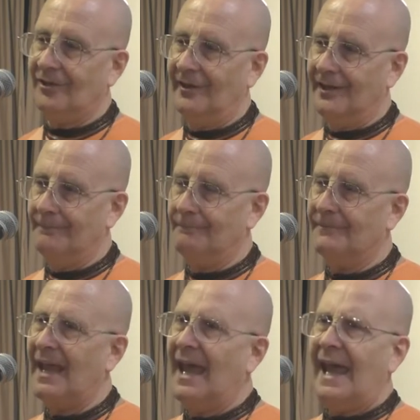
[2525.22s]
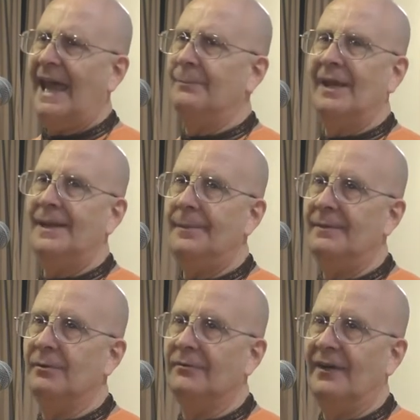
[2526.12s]
on it, and many
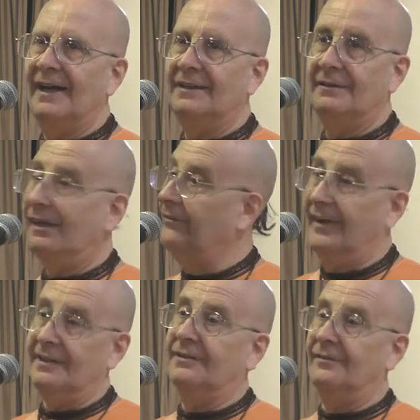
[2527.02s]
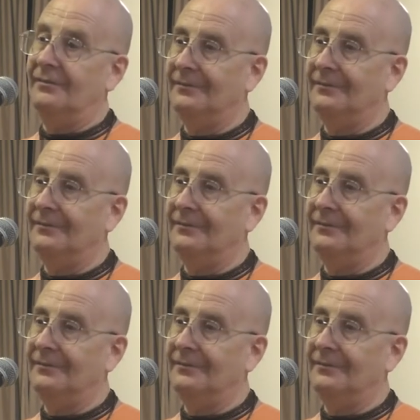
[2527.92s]
people find it effective.